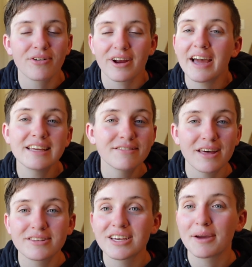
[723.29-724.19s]
or any of
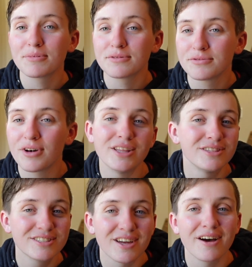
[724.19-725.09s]
that type of
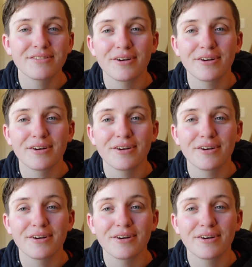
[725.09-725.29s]
fun stuff.